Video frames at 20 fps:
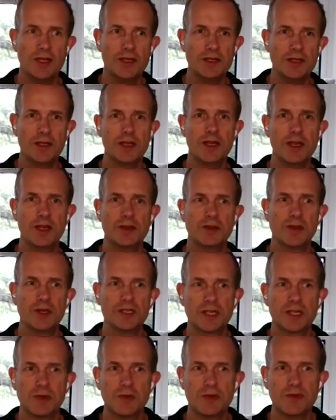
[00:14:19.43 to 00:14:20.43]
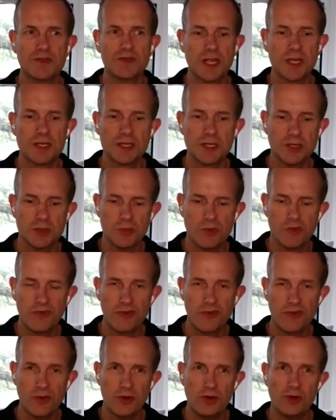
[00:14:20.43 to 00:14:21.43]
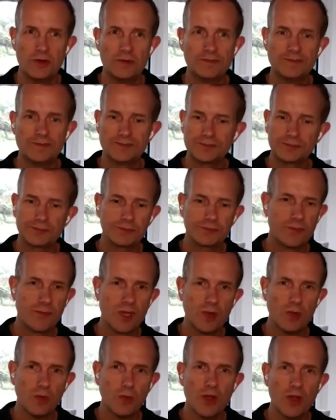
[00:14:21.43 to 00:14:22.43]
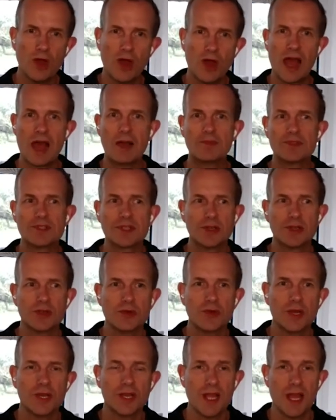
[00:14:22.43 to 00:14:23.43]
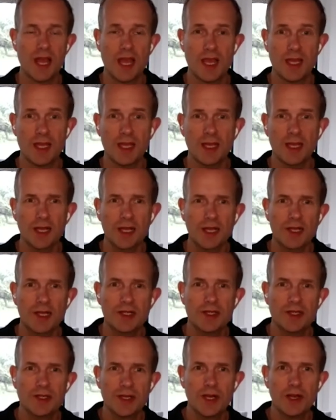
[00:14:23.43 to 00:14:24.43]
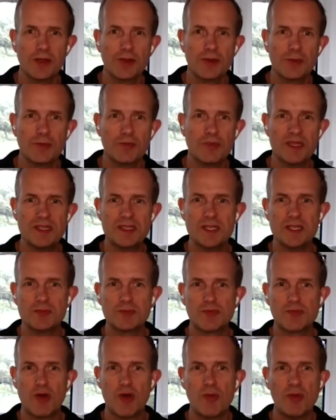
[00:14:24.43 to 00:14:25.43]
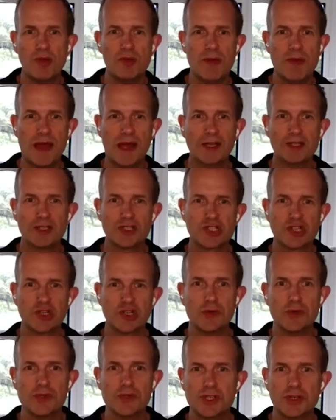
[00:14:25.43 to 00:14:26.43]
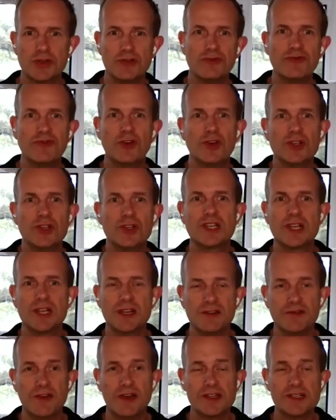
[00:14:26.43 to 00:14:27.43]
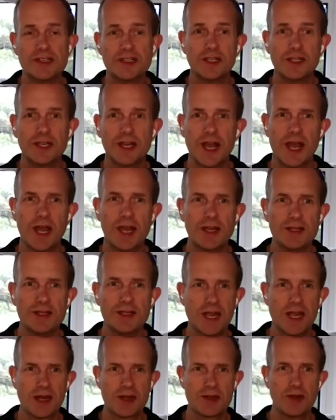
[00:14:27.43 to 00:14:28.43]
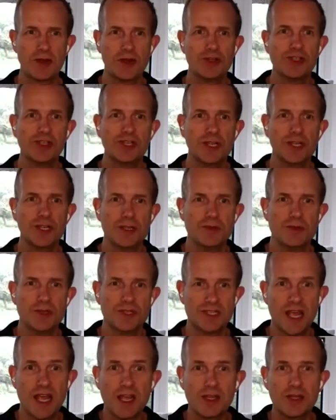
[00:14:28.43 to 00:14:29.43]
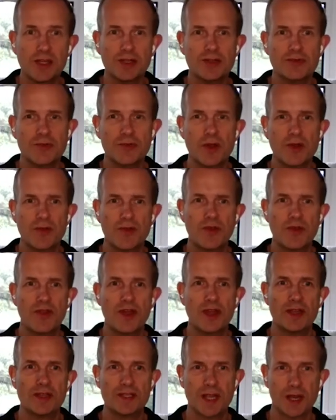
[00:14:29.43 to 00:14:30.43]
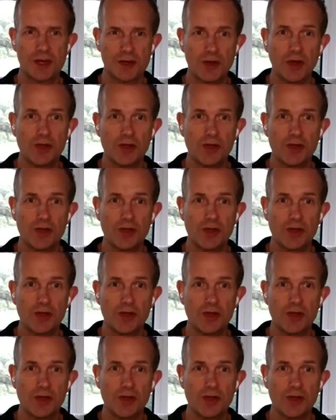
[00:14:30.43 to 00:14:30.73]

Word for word: And you know, as I would have said to you before, we are absolutely a you know business problem and solution first investor and technology second rather than